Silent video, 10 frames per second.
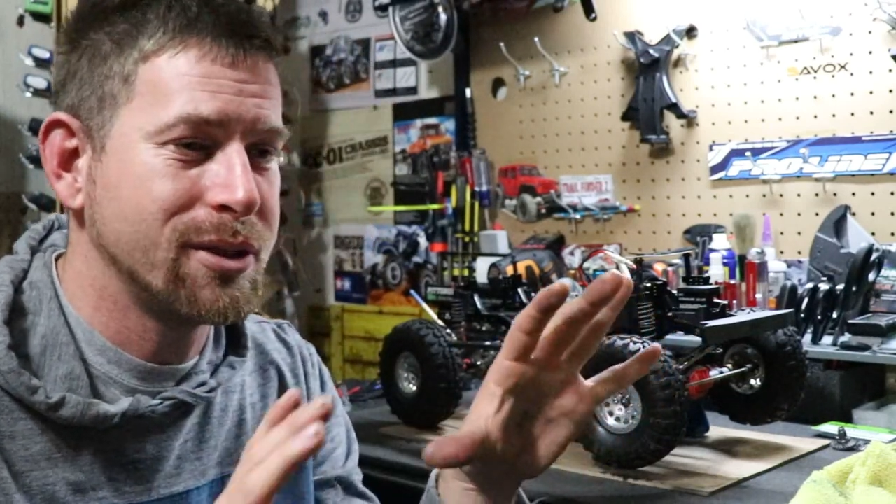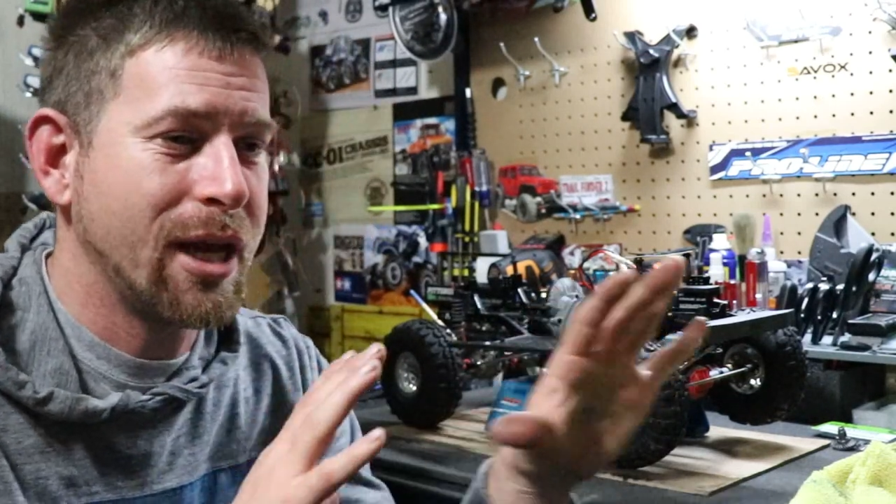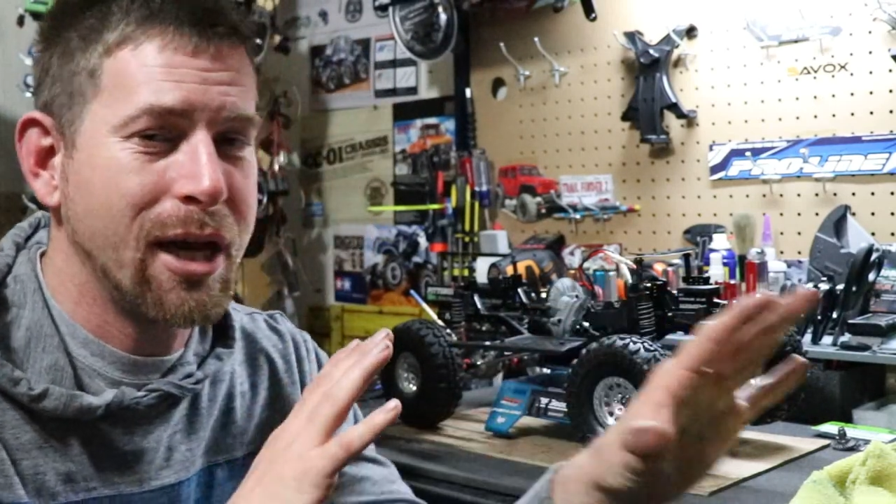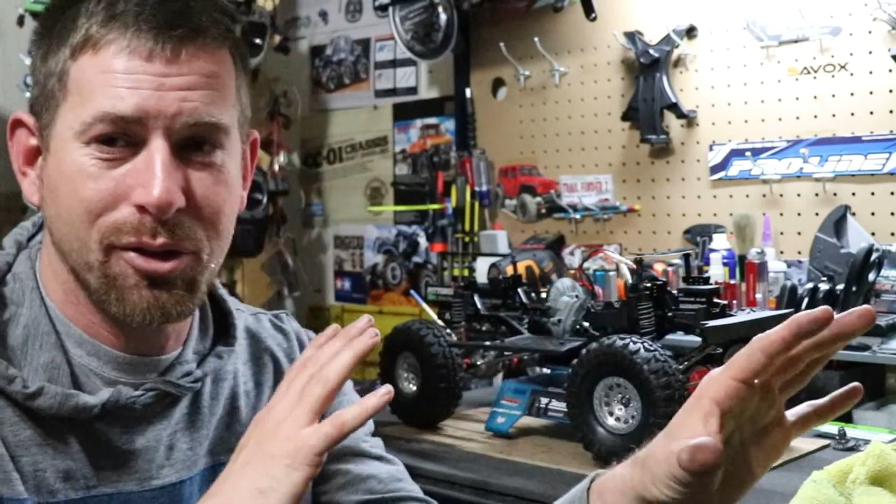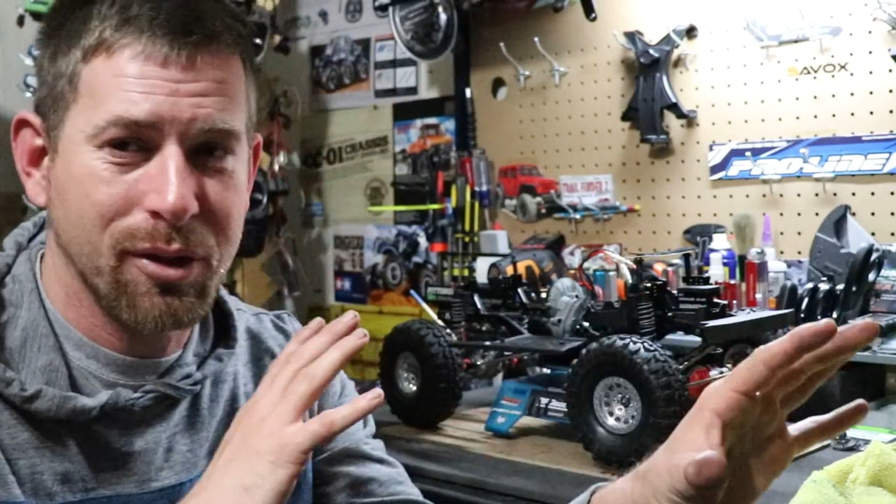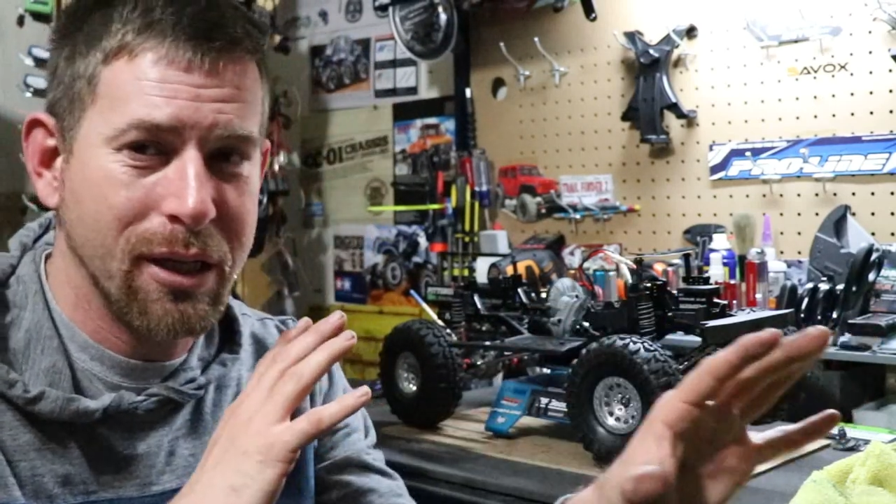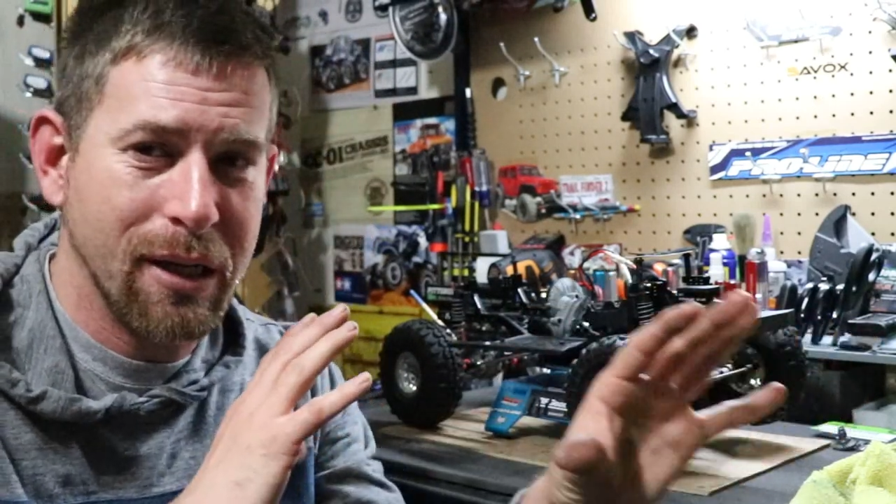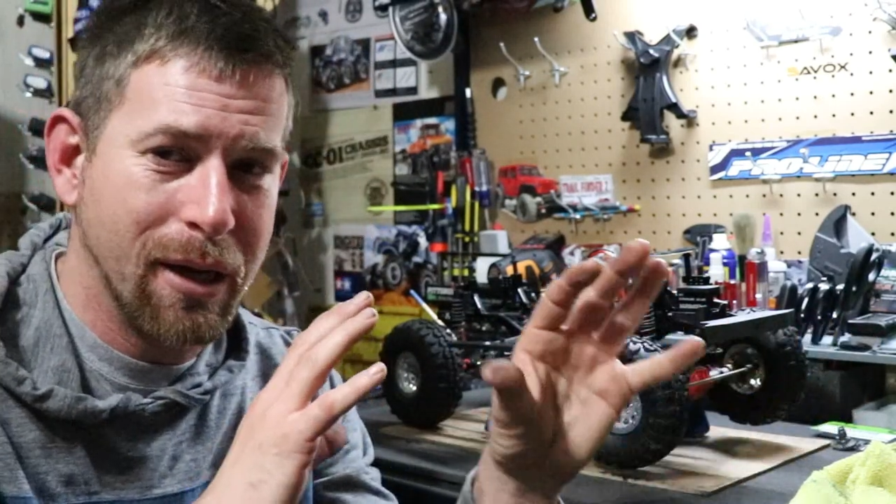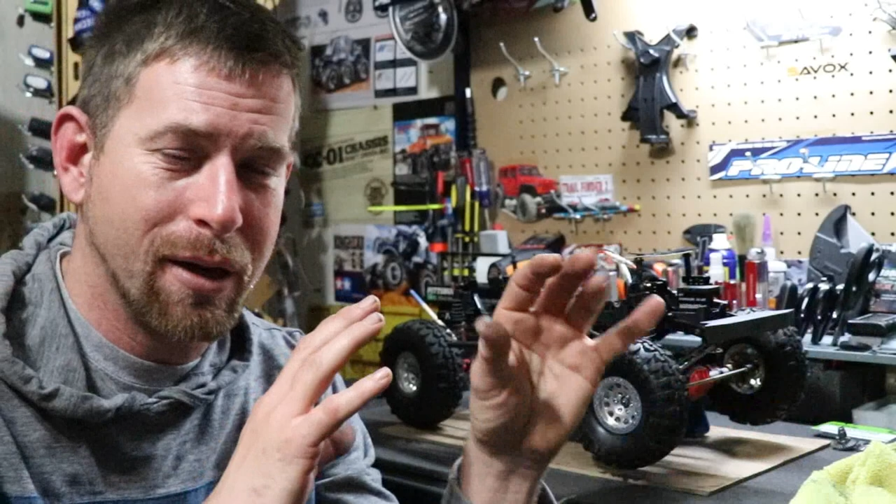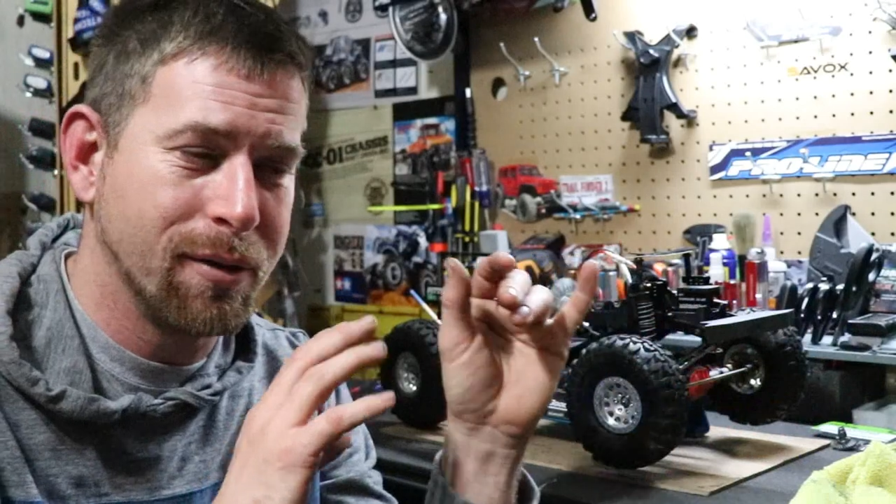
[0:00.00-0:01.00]

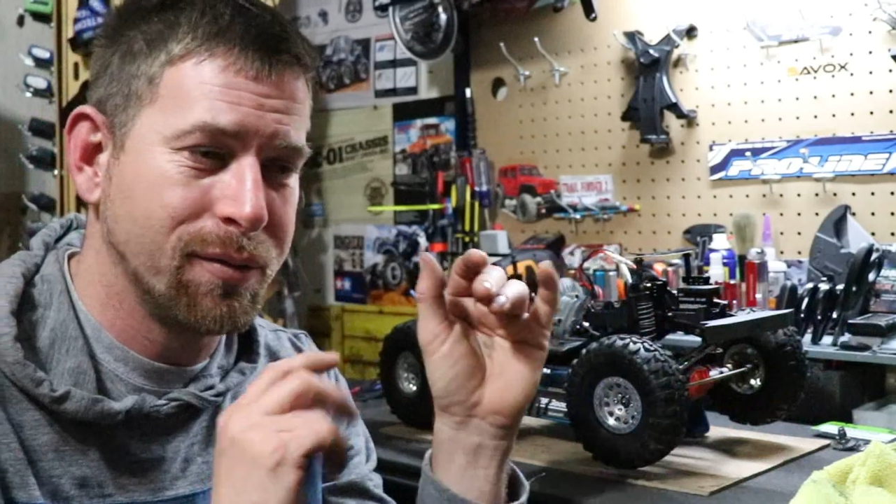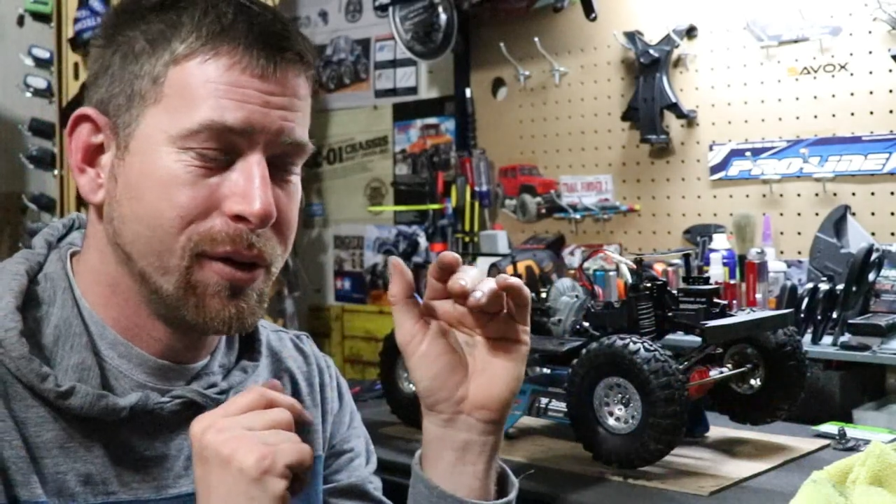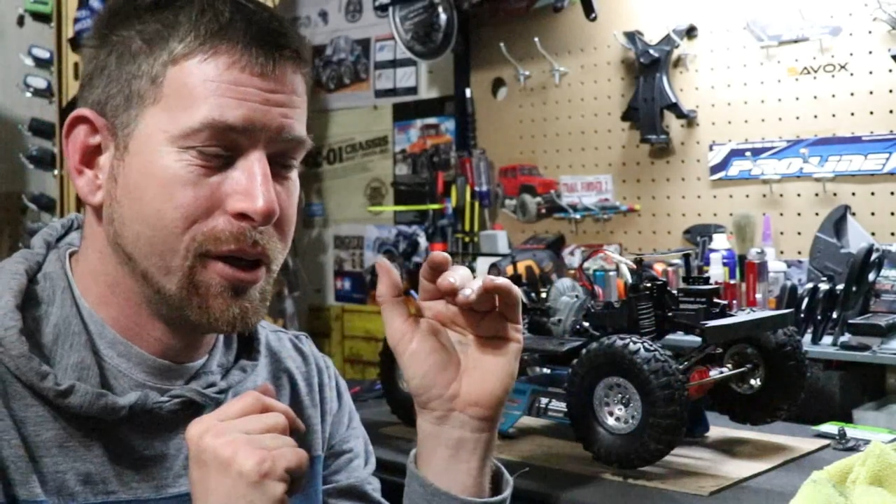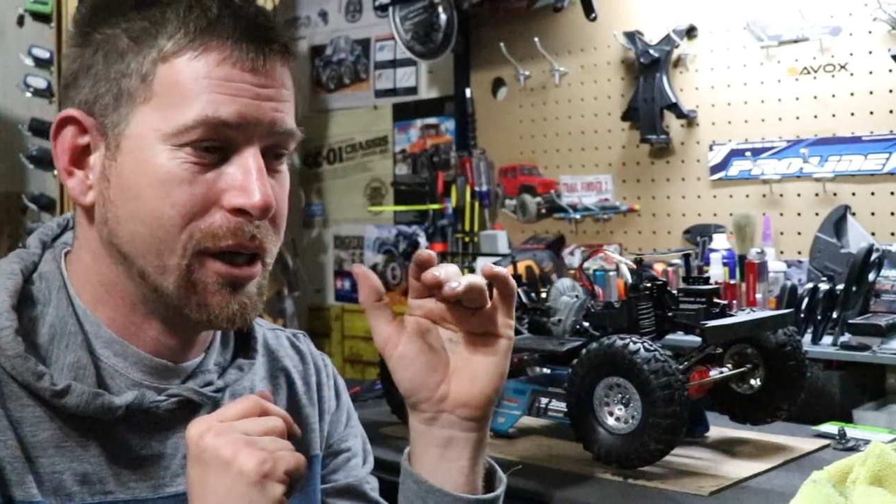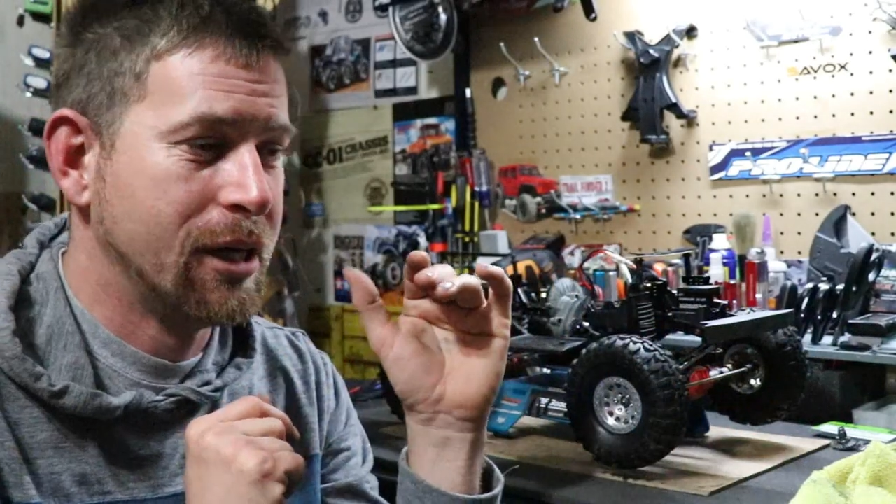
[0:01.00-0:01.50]
scheduling of